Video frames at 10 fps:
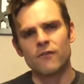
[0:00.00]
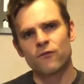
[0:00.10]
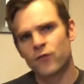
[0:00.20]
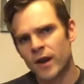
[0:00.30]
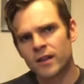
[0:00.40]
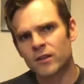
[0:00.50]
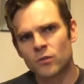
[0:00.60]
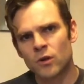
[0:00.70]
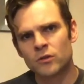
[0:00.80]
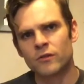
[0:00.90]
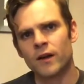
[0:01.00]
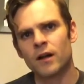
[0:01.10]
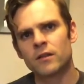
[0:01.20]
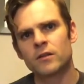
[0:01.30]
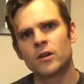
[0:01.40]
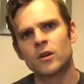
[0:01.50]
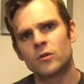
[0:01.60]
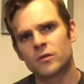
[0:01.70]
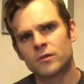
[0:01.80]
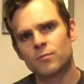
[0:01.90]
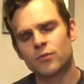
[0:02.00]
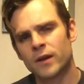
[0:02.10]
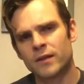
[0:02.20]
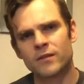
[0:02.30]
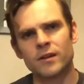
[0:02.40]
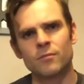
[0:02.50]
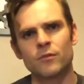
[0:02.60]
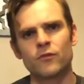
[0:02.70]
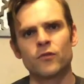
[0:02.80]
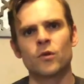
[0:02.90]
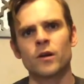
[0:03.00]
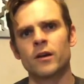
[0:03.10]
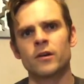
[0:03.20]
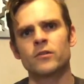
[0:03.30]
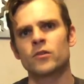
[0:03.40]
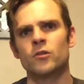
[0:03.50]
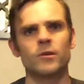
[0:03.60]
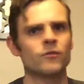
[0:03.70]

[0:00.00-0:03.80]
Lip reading: Franklin Roosevelt, who was the president before Harry Truman,